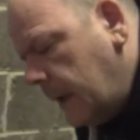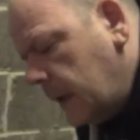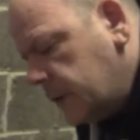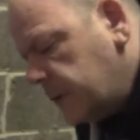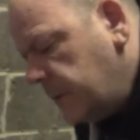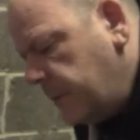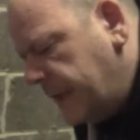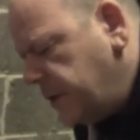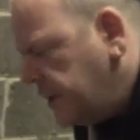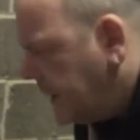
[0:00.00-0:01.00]
Somebody
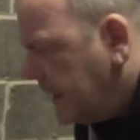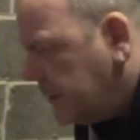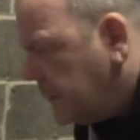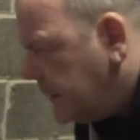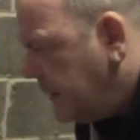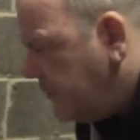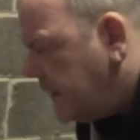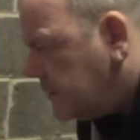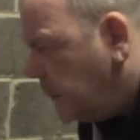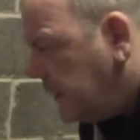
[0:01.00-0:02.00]
mentioned it. Well, they never
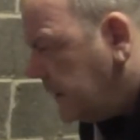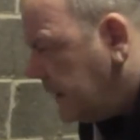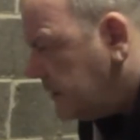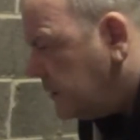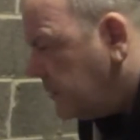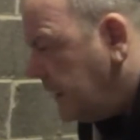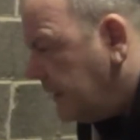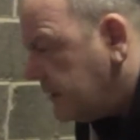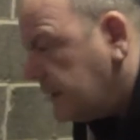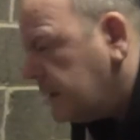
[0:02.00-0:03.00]
asked me, they asked somebody
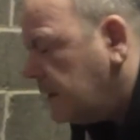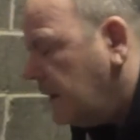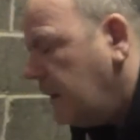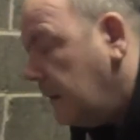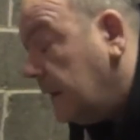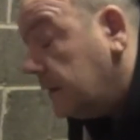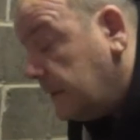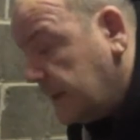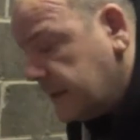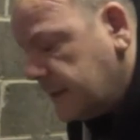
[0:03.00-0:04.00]
else, and I thought I know the
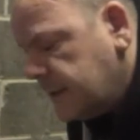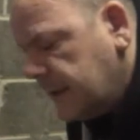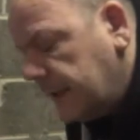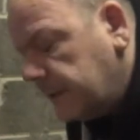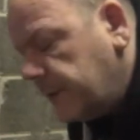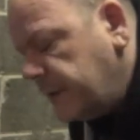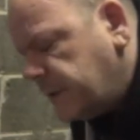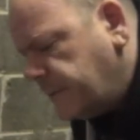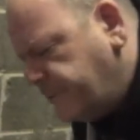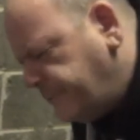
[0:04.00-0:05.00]
answer to that. The reason,